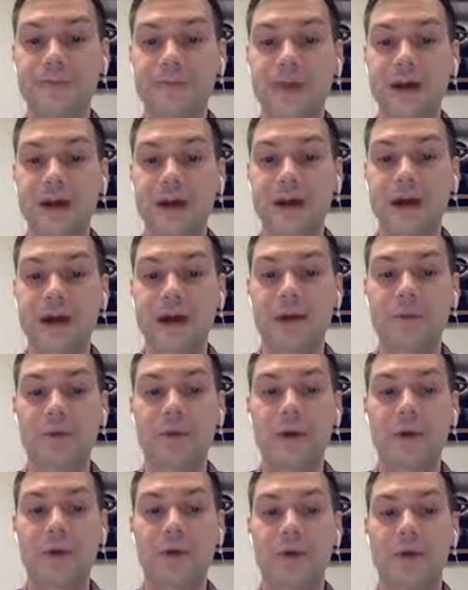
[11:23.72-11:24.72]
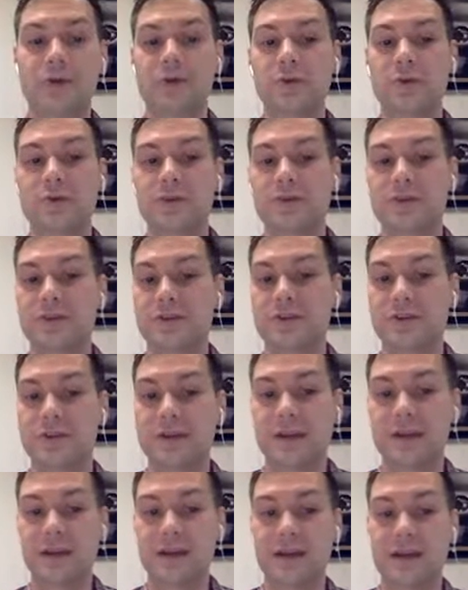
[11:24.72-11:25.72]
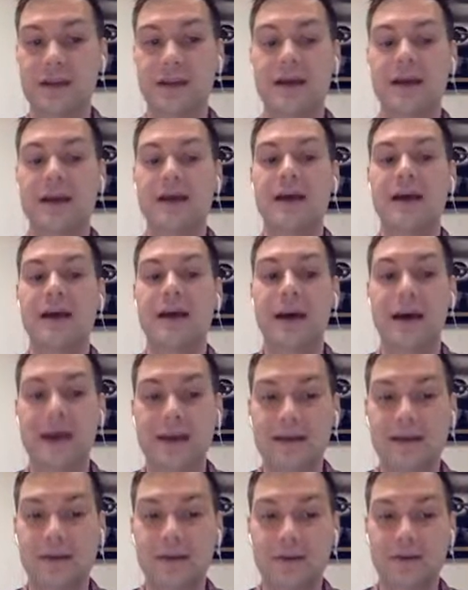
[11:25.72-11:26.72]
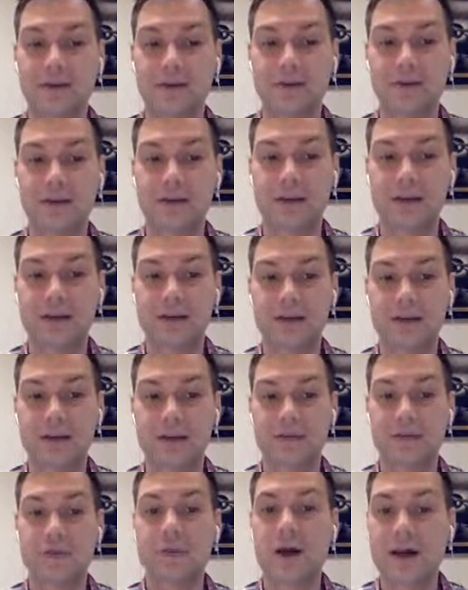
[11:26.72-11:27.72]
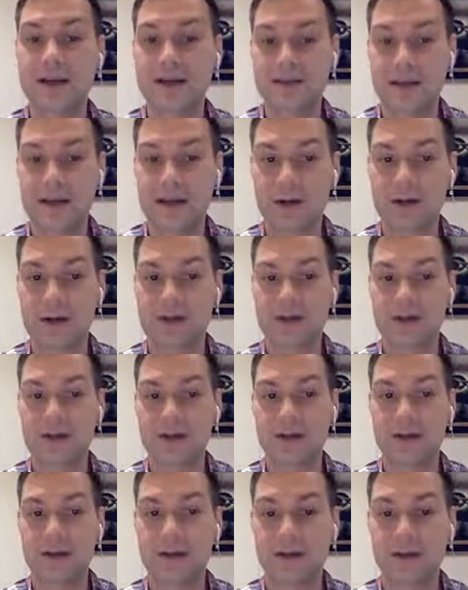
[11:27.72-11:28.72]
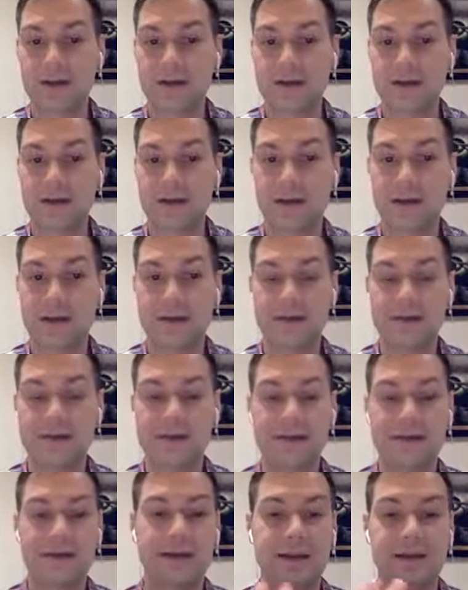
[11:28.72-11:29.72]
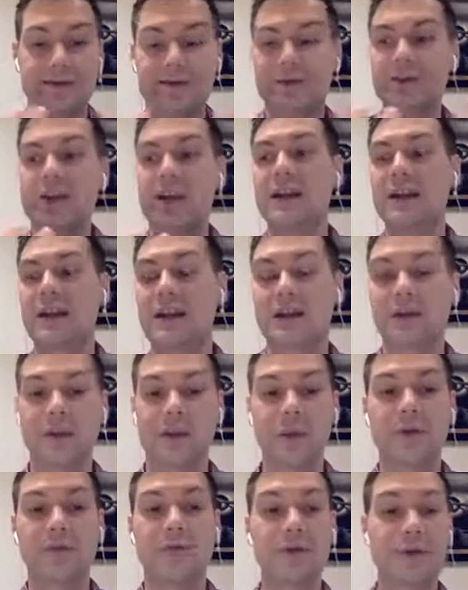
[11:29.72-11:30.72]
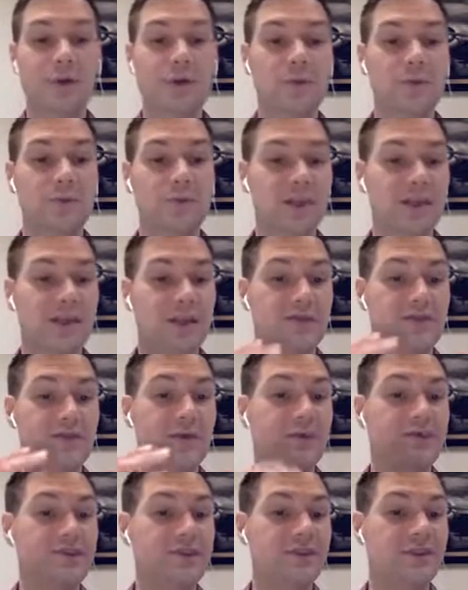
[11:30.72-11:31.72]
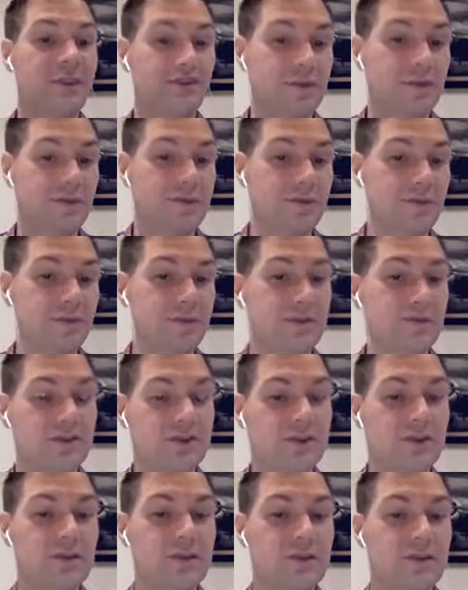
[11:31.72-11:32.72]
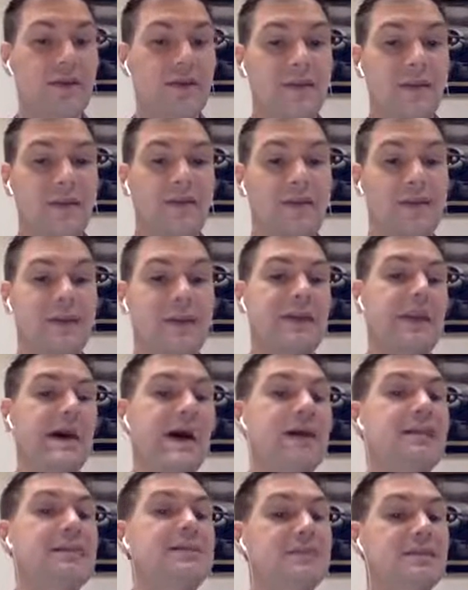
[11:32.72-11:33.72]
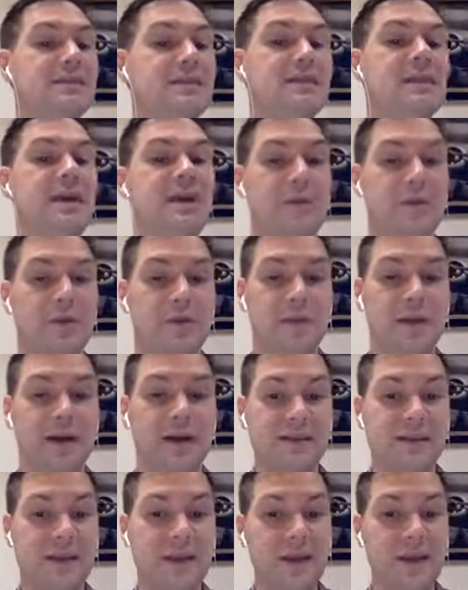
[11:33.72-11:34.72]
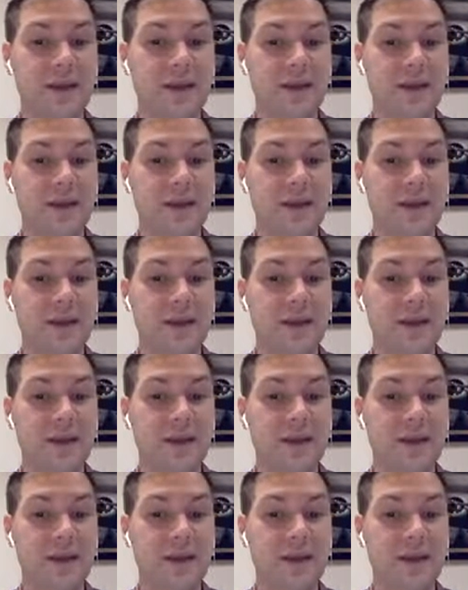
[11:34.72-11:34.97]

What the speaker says: And what it'll do is it'll then highlight, it'll then kind of cross it out and kind of shade it out a little bit for you, but that's for you as the teacher. For students, they will then not see that response on there.